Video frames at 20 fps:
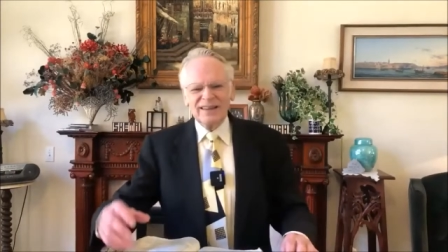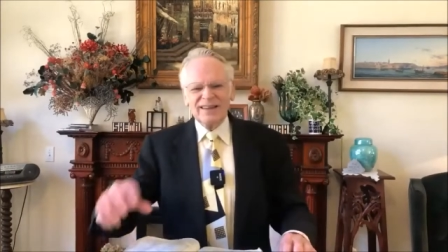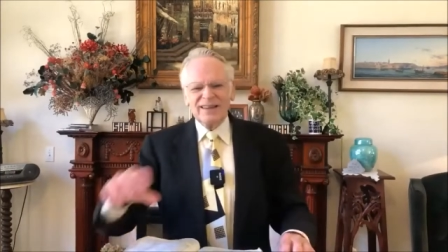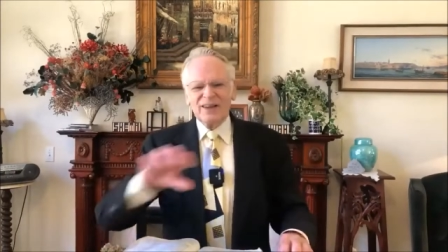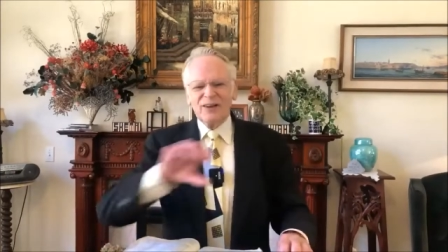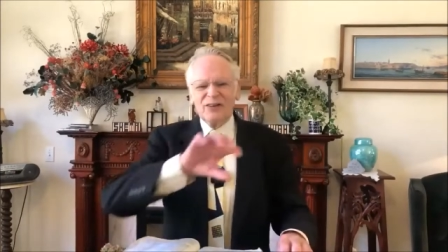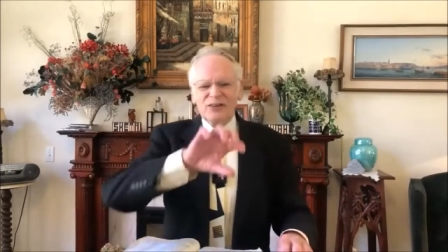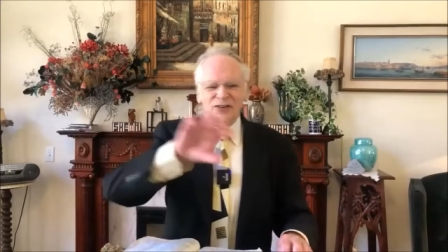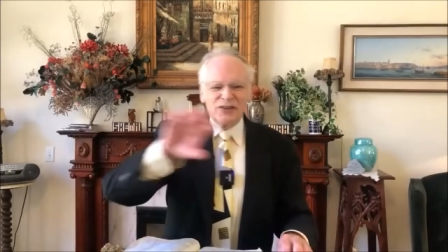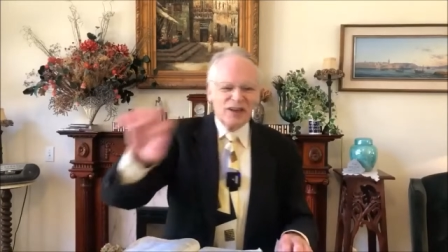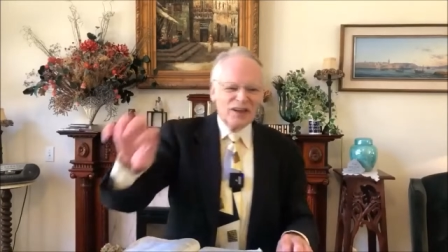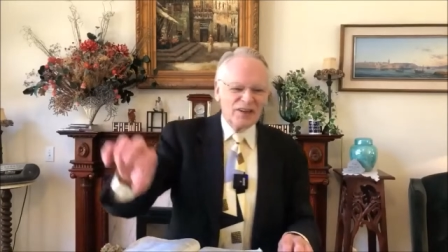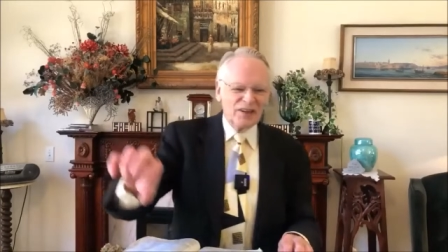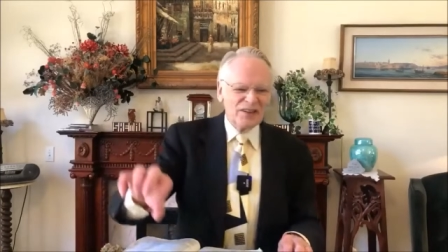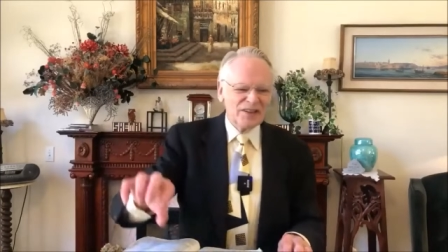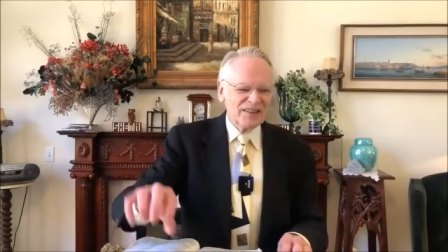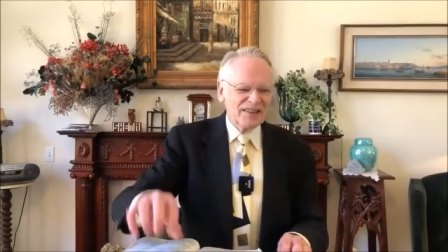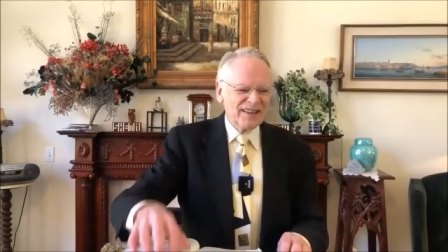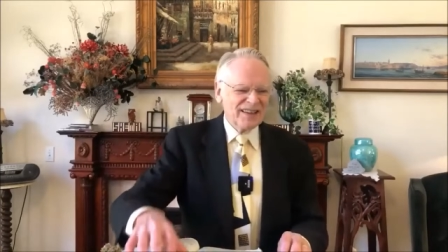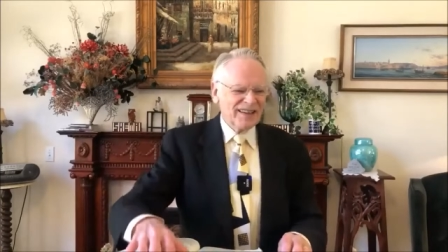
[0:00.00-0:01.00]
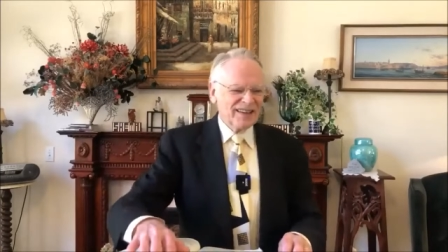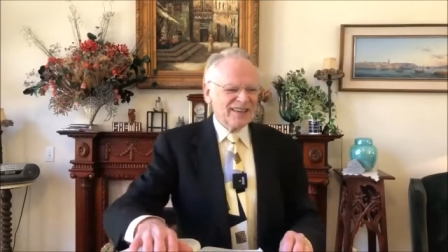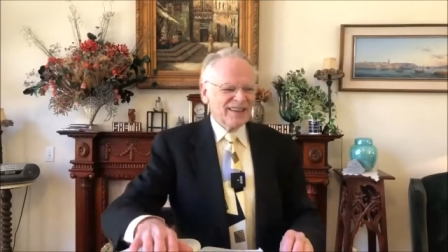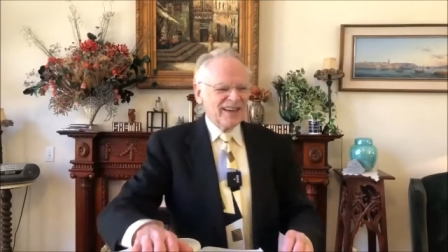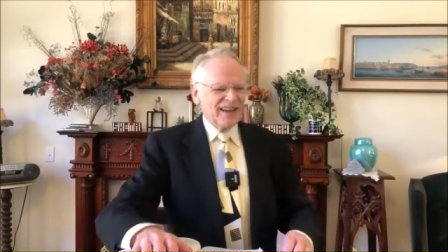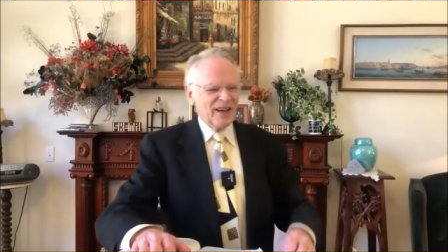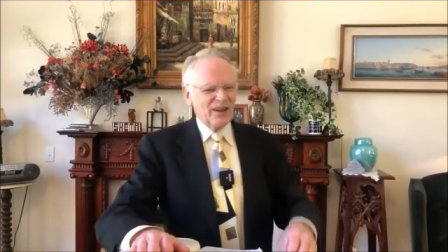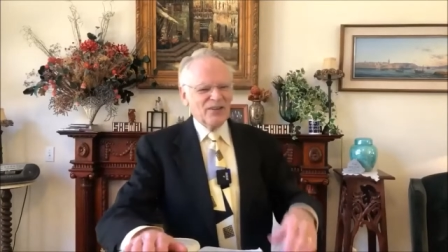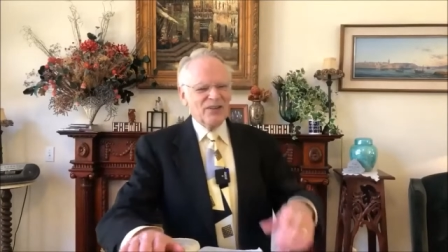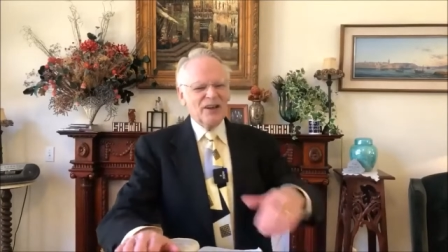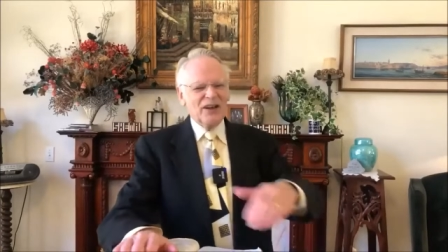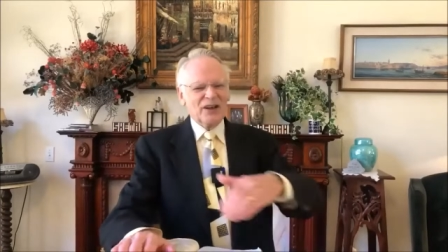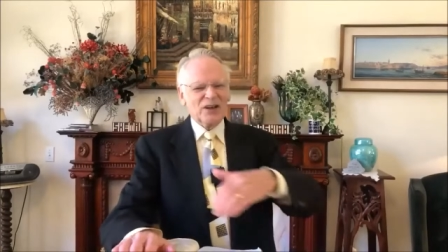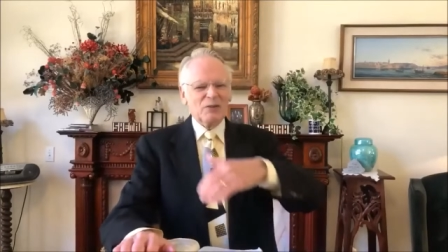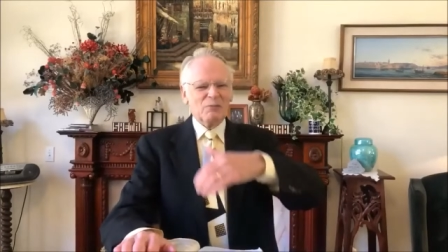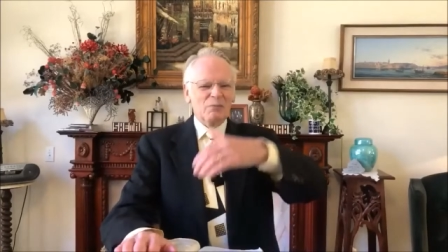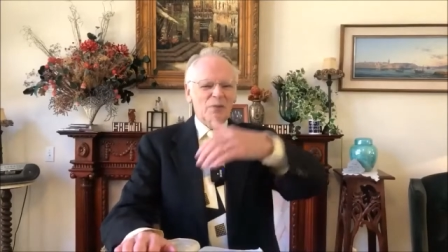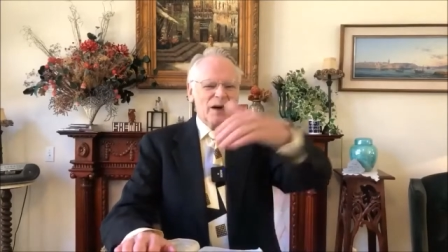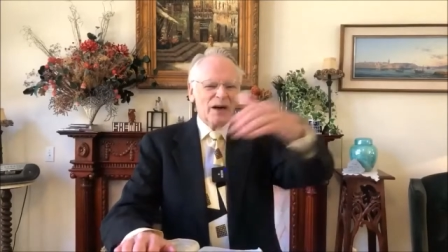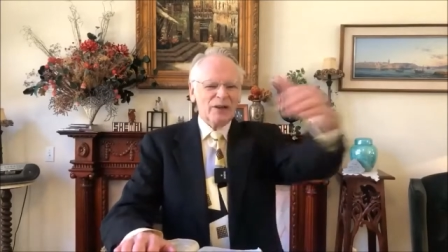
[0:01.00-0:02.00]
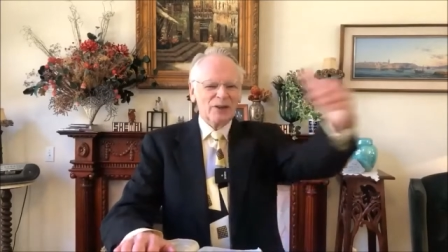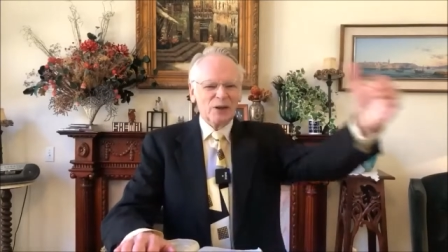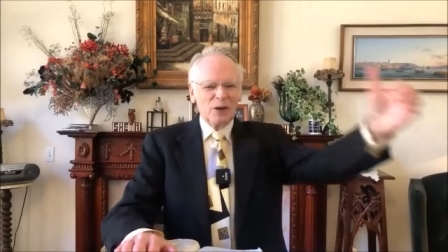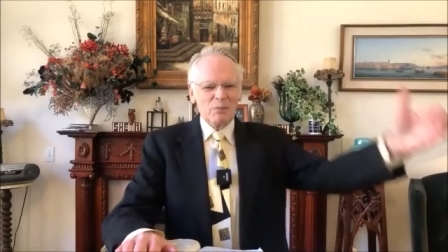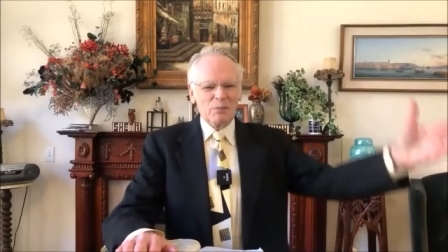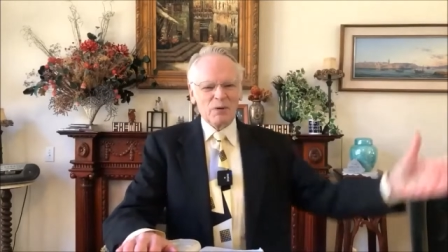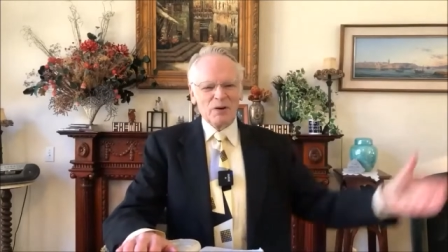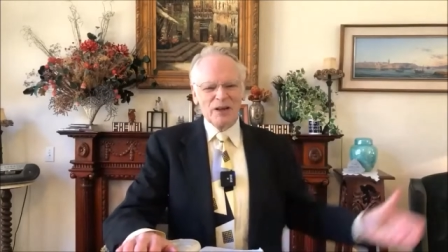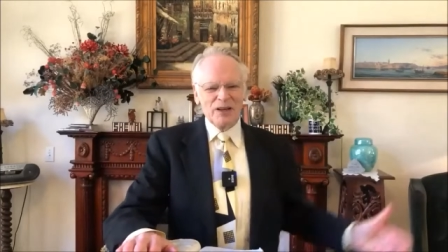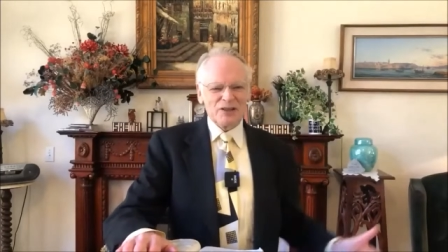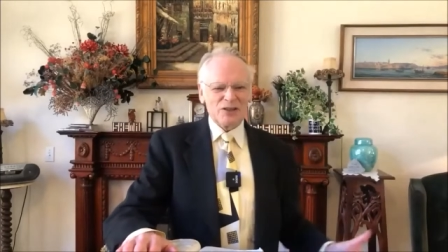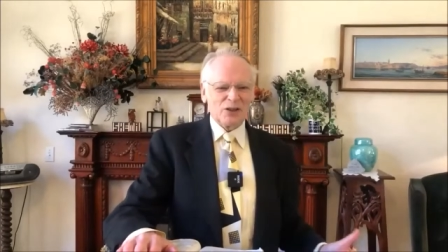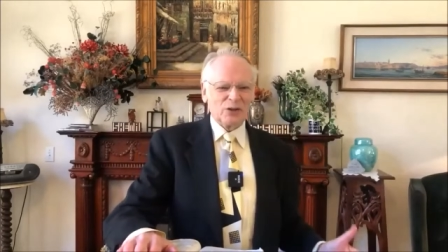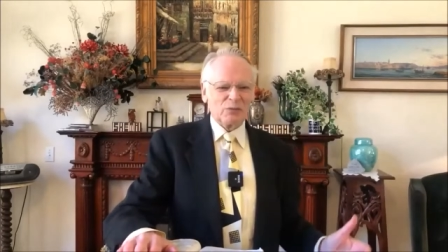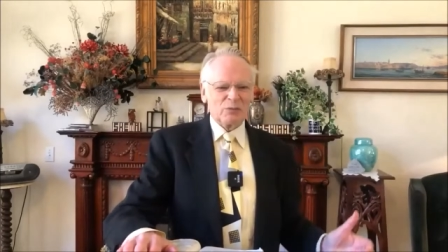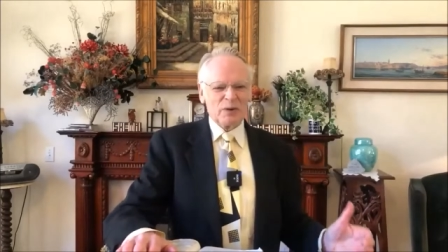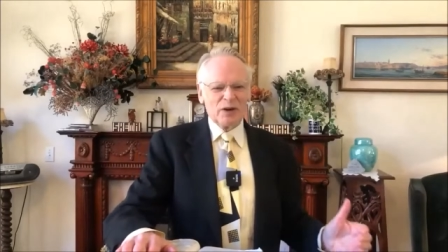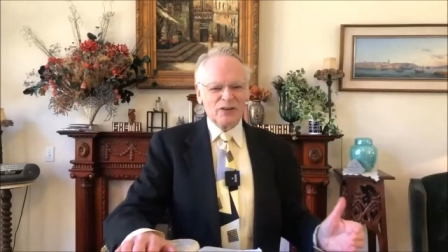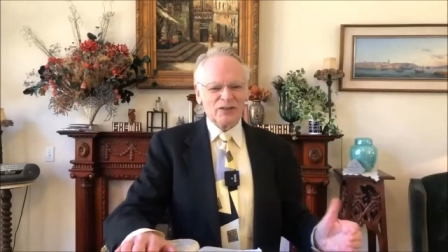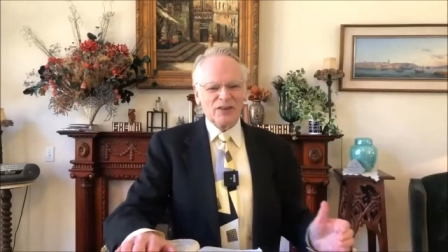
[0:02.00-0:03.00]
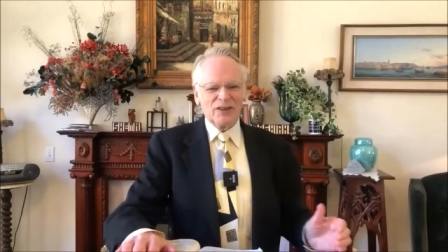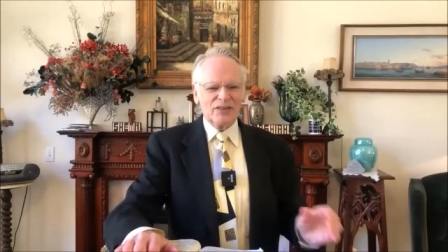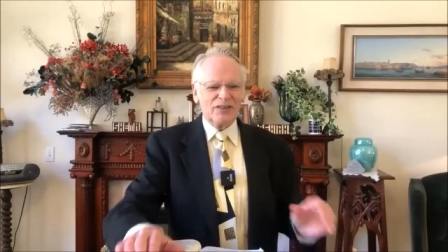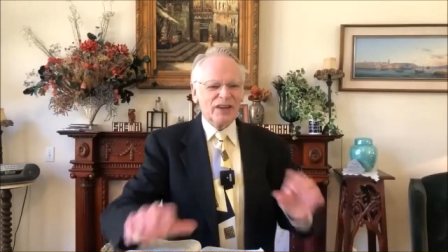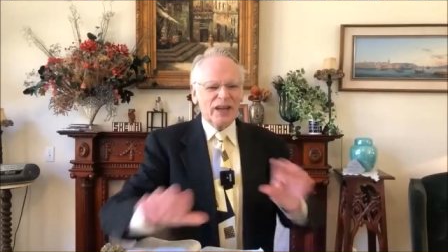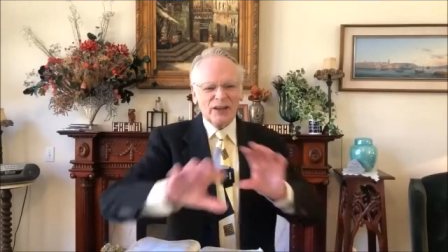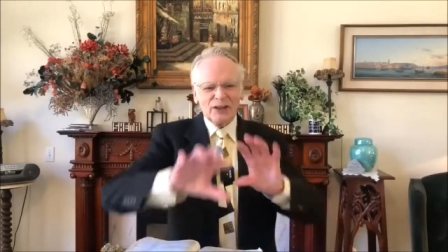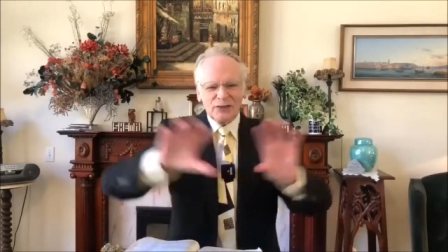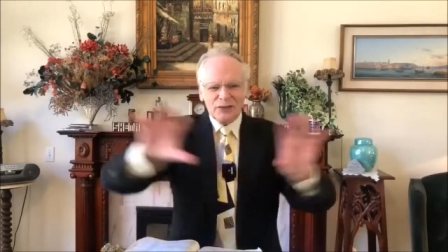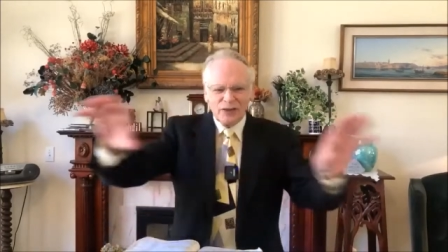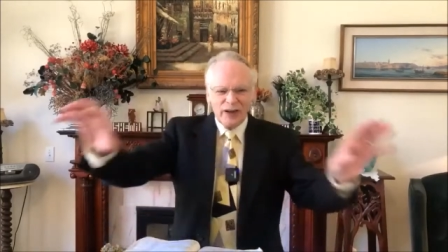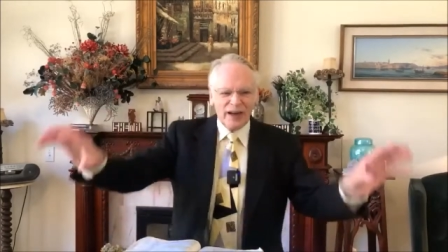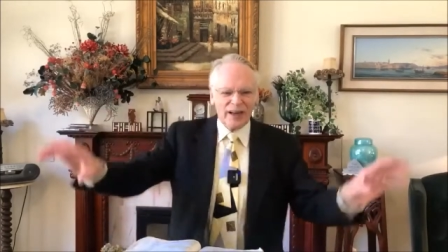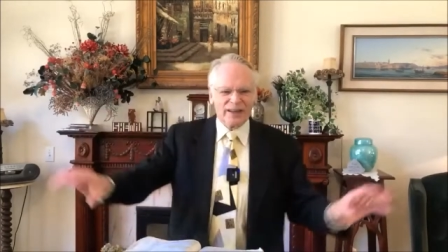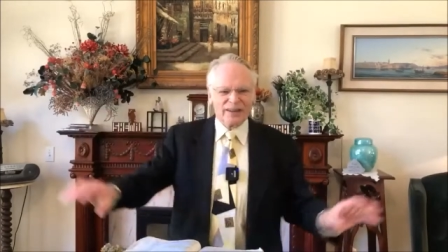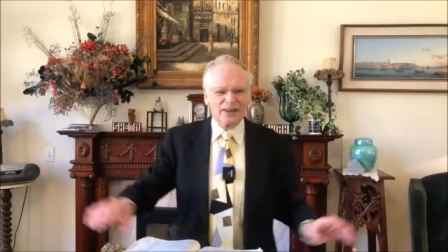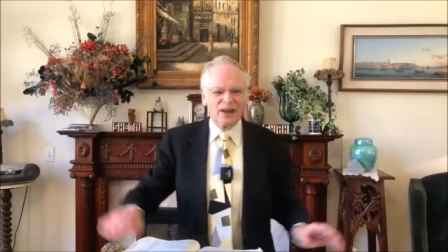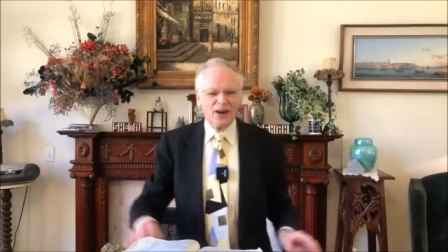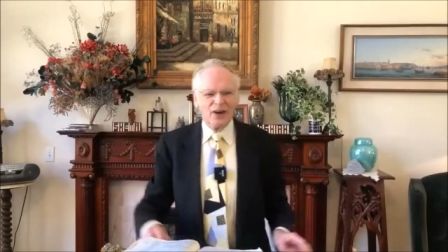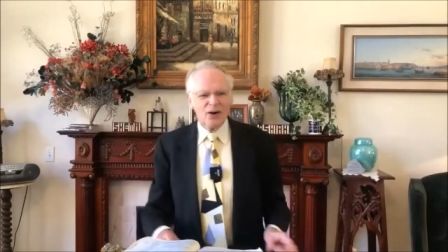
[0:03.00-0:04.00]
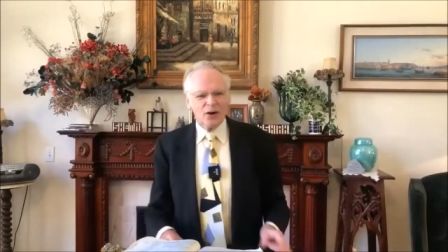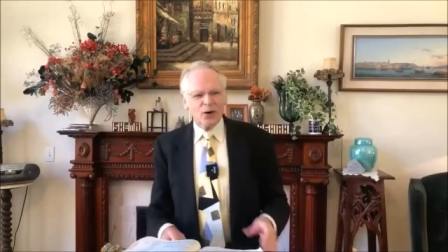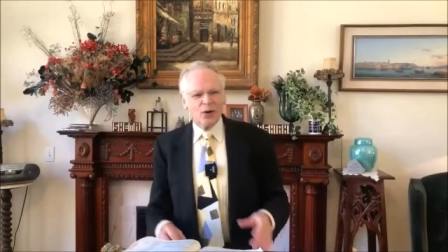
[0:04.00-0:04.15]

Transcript: his son, and their combined operational presence, that's fine.